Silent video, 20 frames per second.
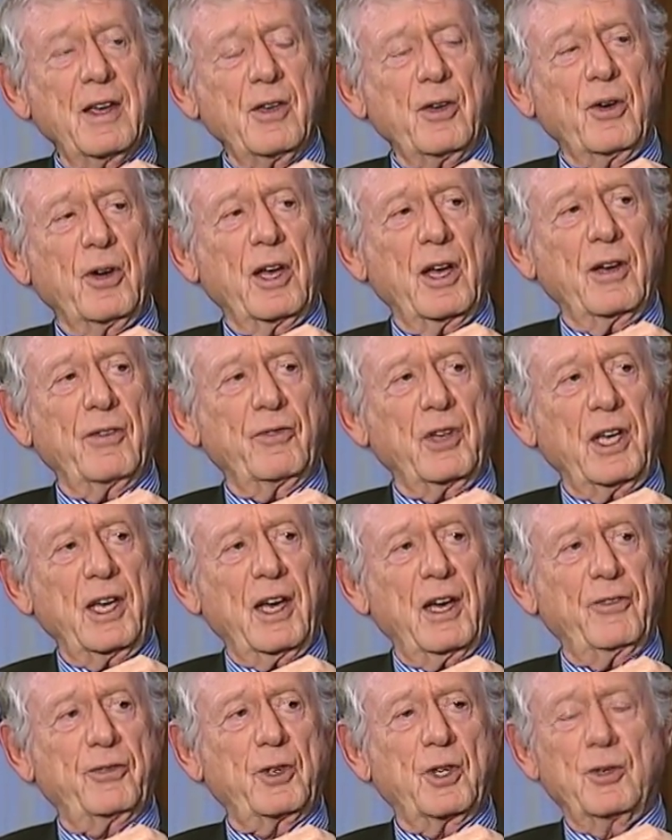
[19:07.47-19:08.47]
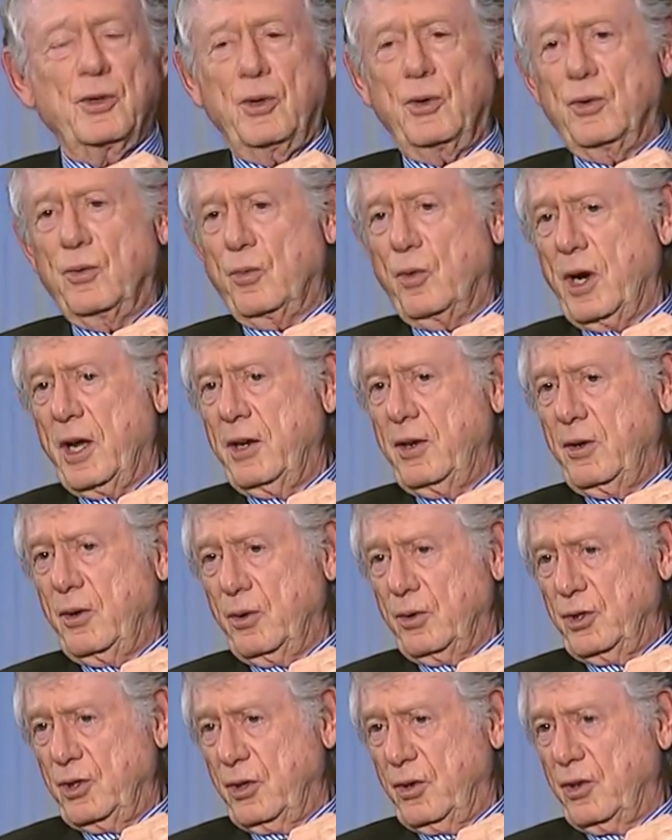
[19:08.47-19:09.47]
You have the afternoon
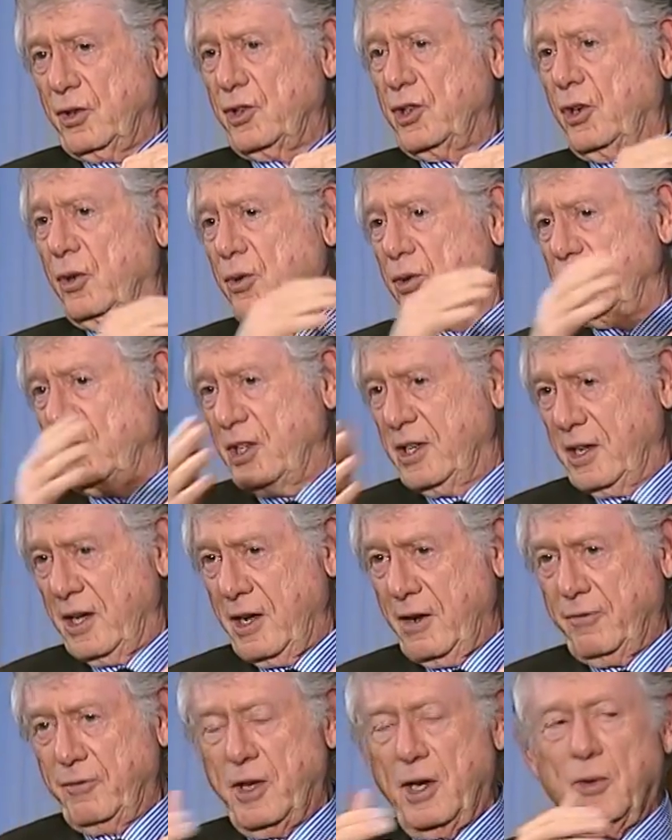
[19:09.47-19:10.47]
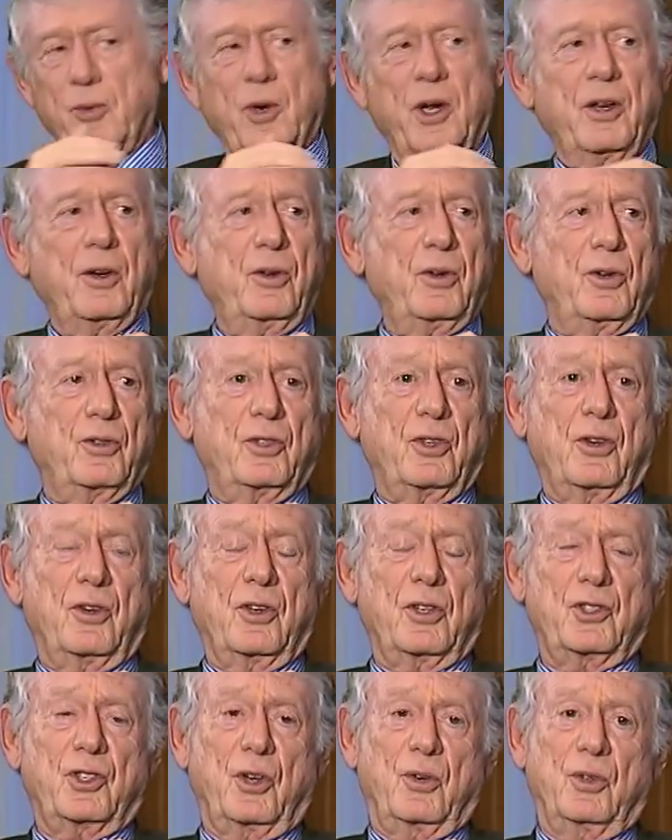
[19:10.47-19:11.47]
radio talk shows, the evening radio
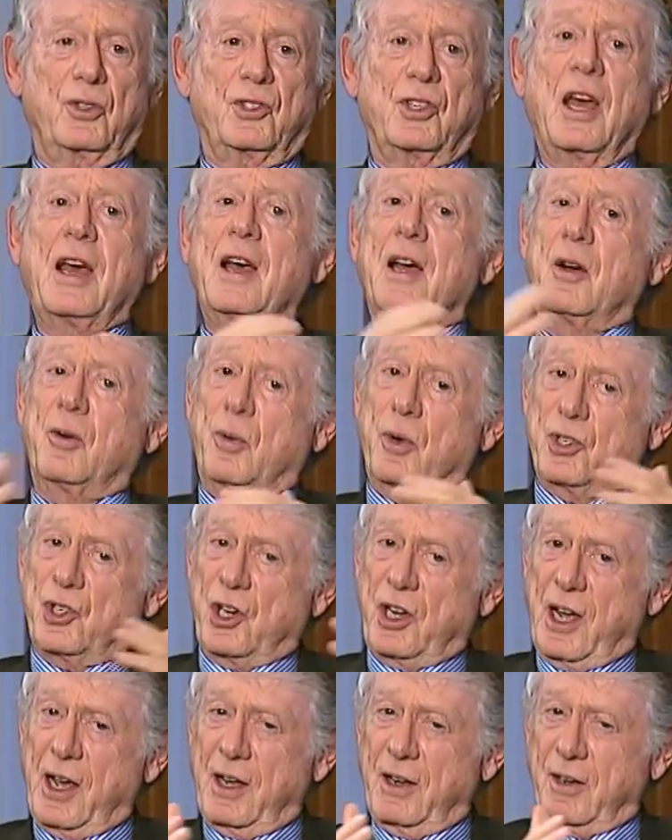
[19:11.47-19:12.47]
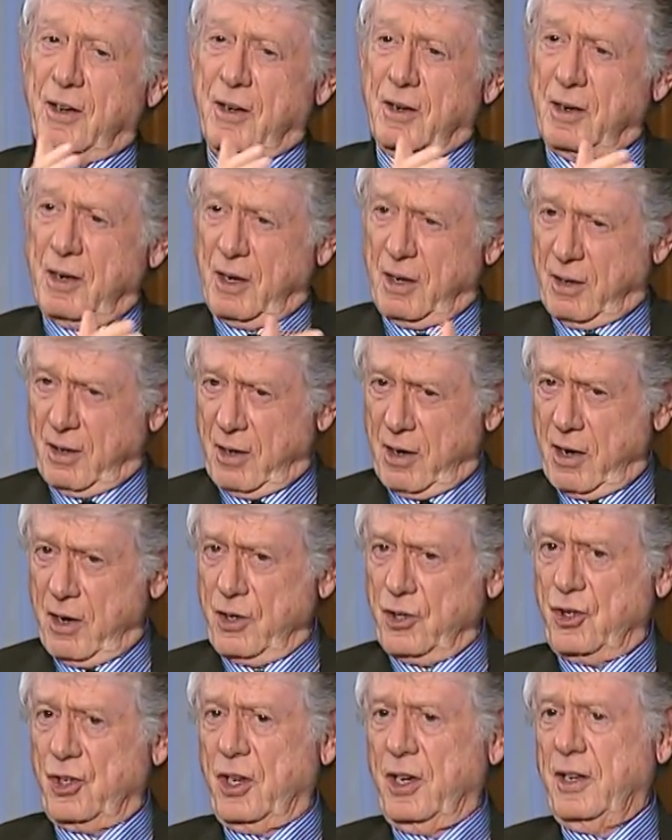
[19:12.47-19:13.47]
talk shows, which cater
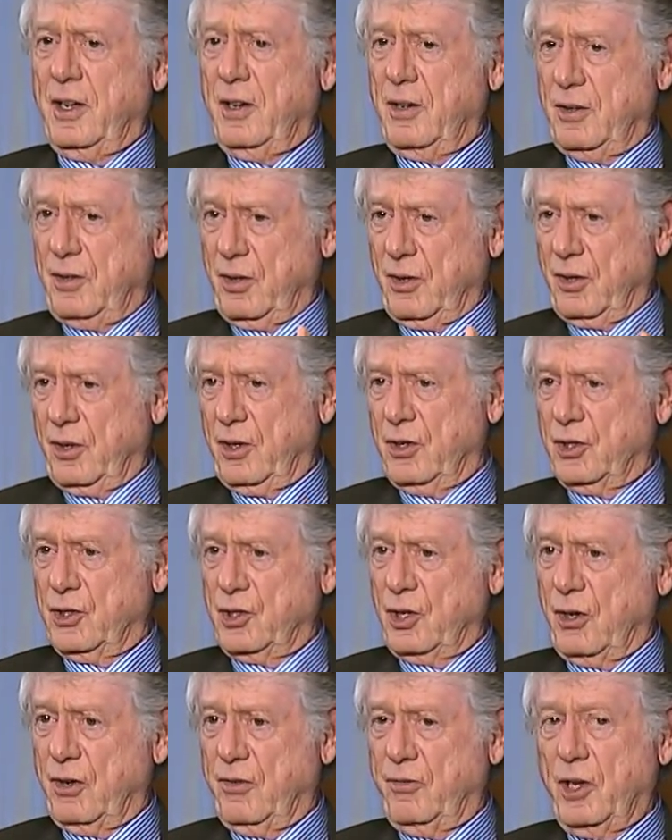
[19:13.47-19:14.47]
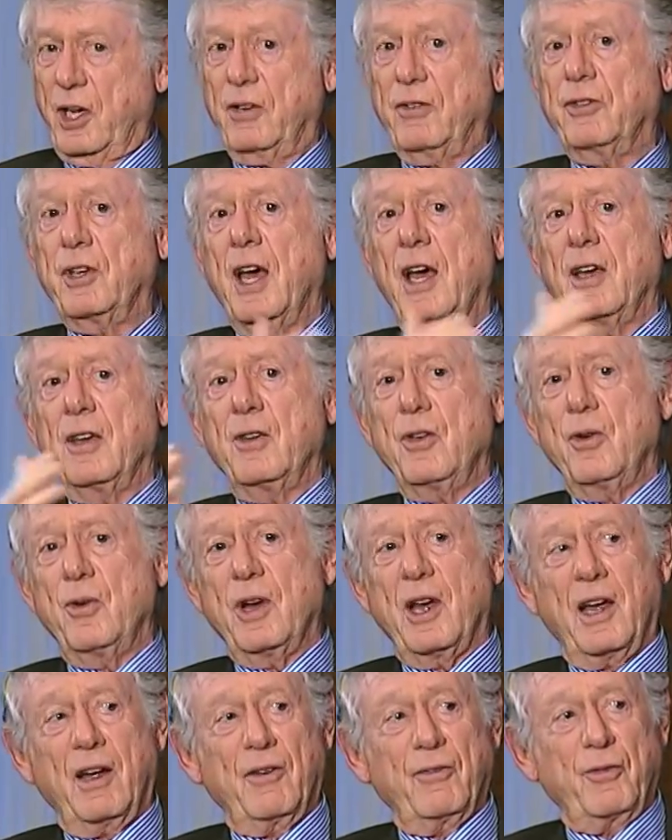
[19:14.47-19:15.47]
largely to the conservative. You
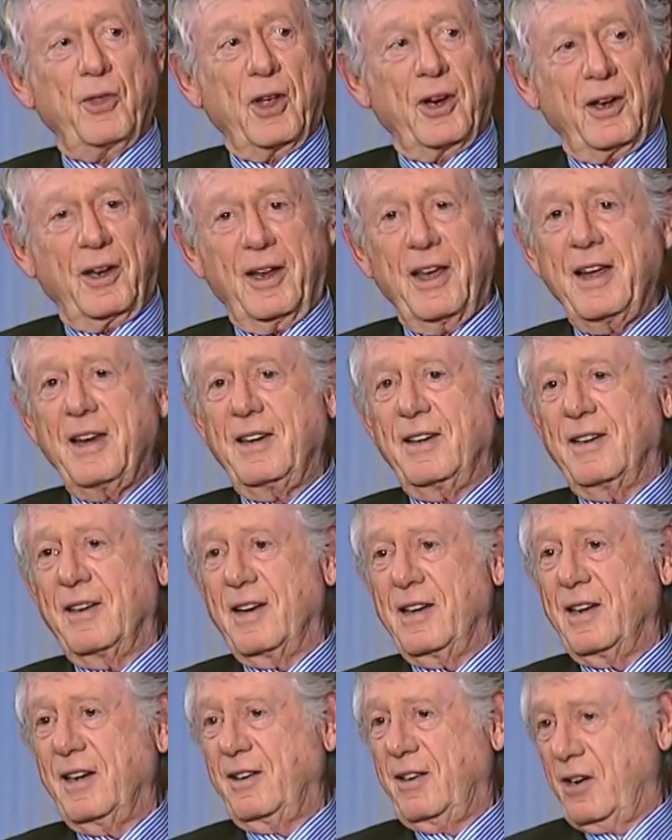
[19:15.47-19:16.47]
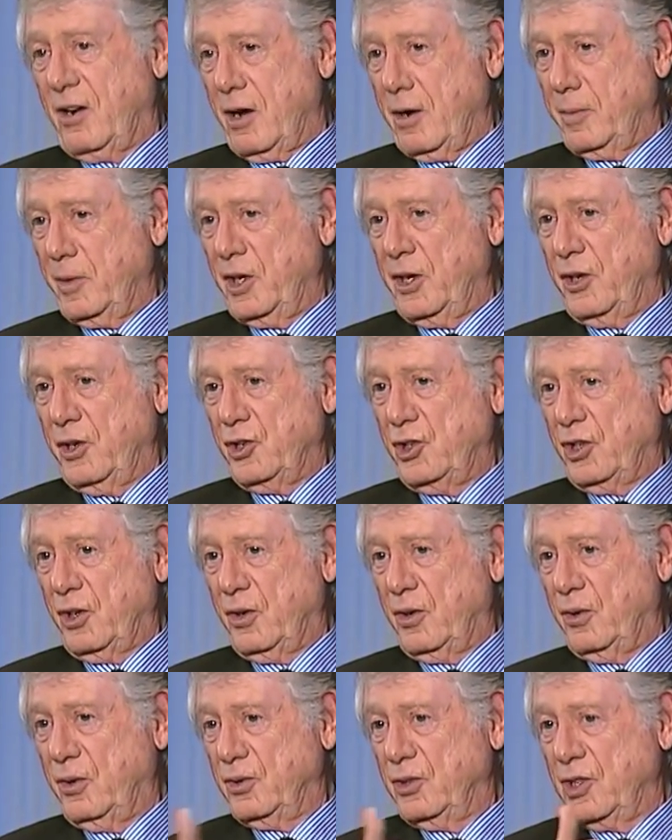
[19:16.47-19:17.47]
have the late night comedy
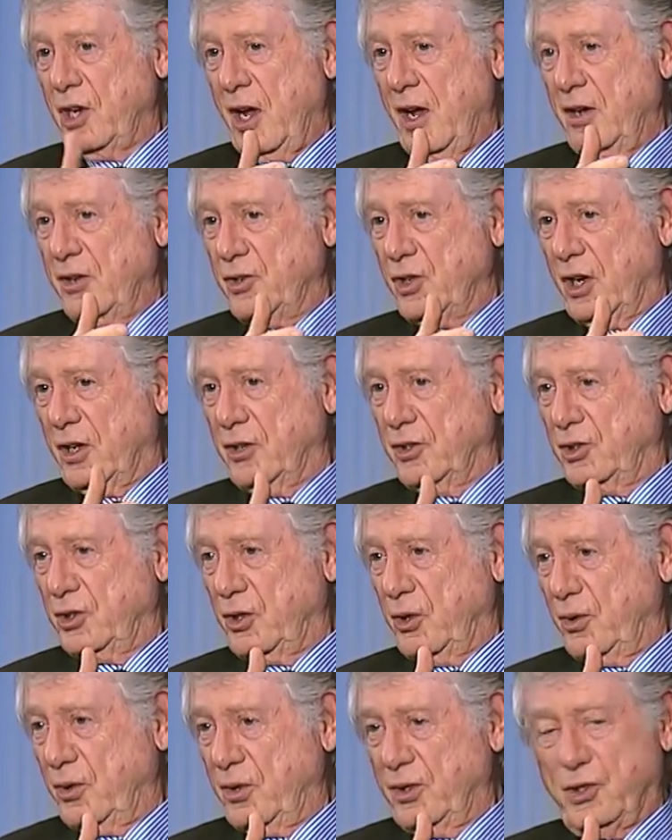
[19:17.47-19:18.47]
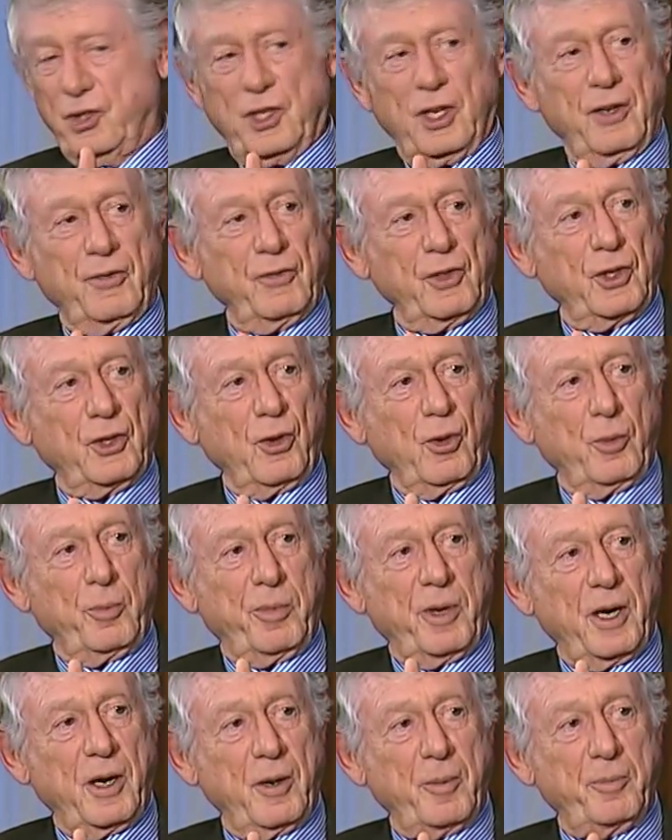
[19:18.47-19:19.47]
shows, Jon Stewart, Stephen
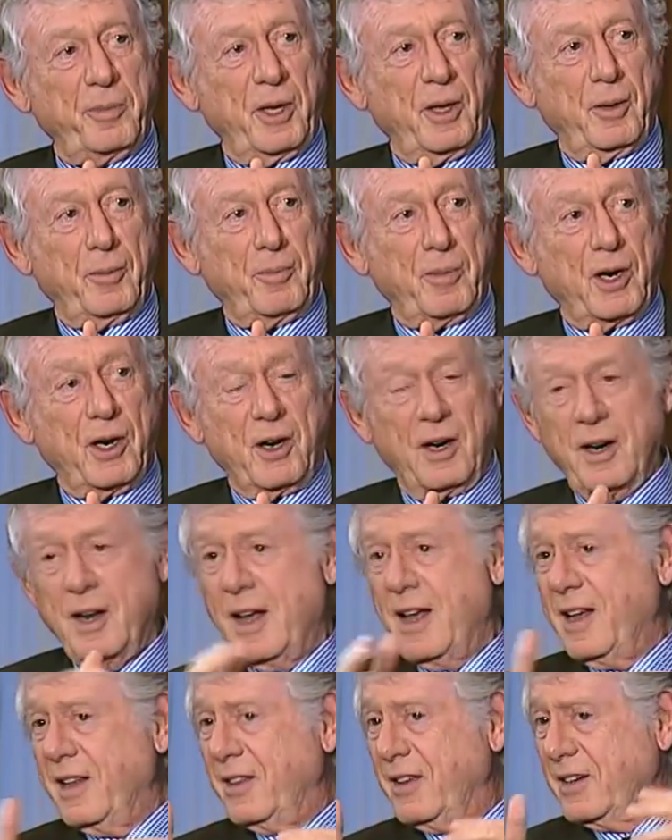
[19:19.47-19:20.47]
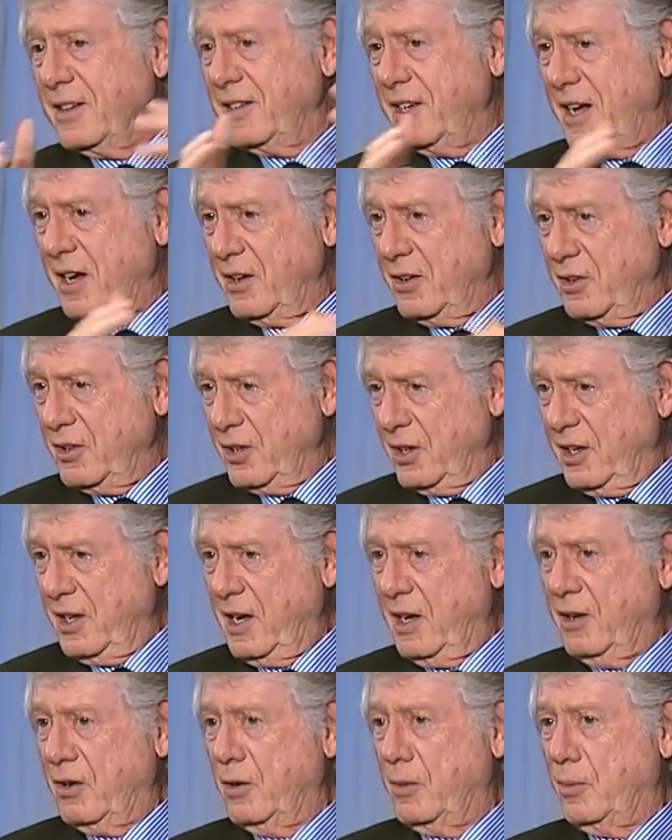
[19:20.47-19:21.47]
Colbert, Bill Maher, that tend to
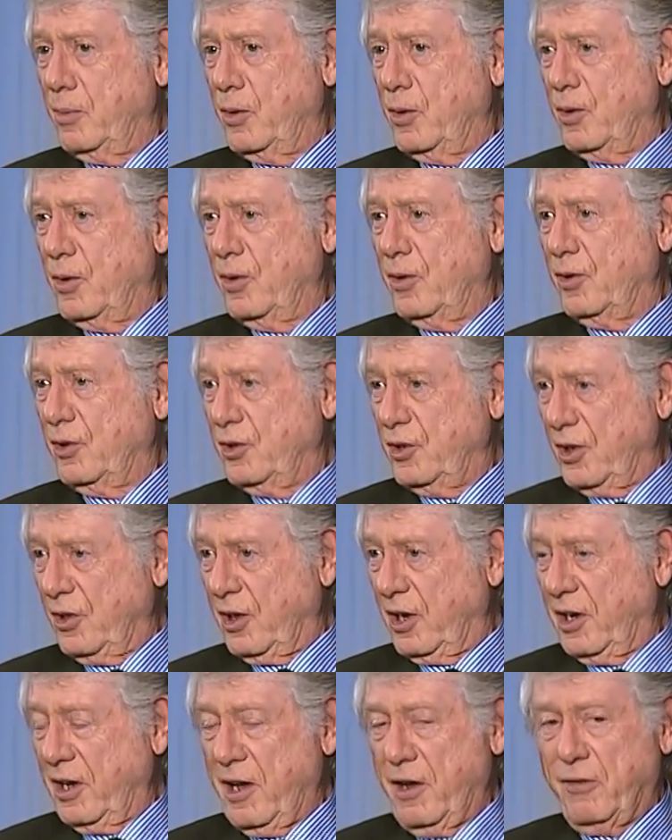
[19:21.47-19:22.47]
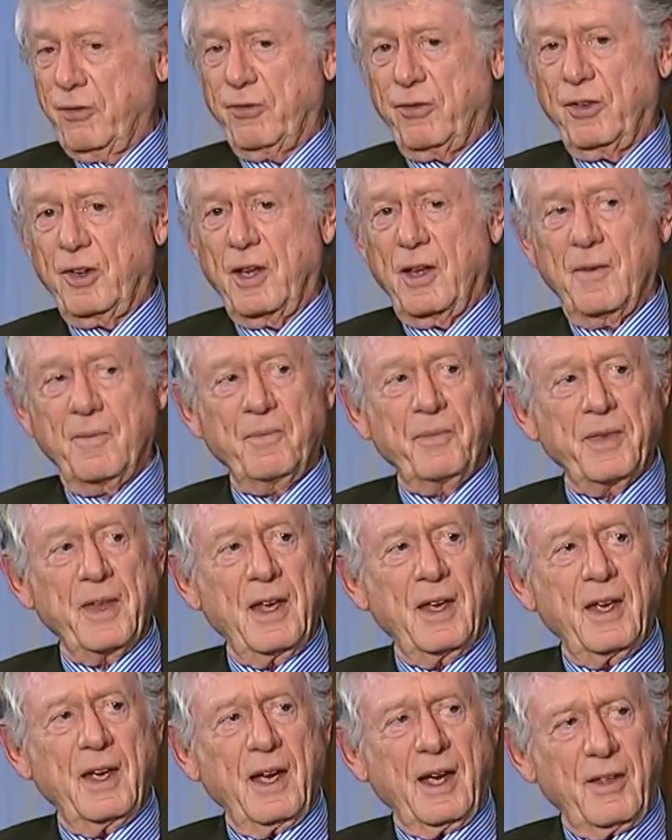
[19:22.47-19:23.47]
cater more to the left.
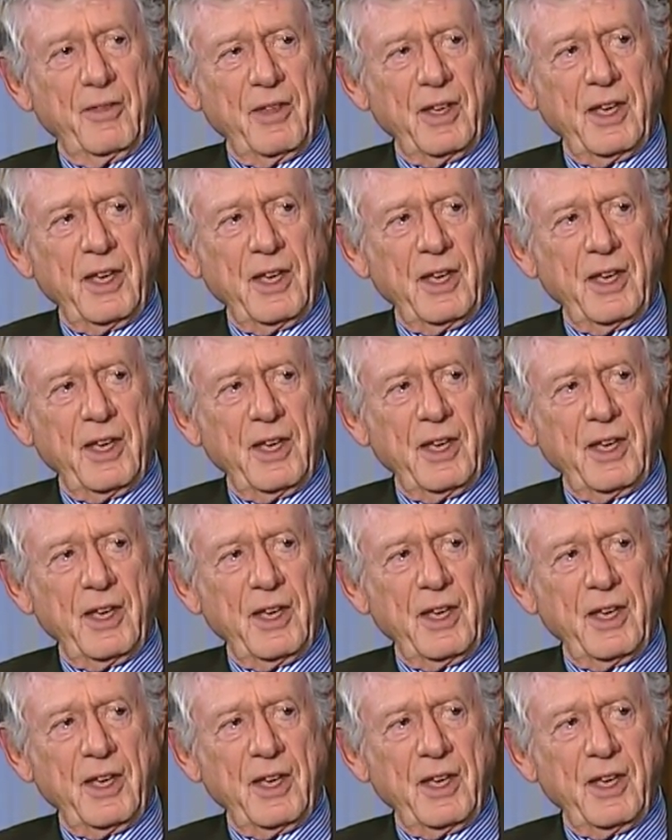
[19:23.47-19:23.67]
And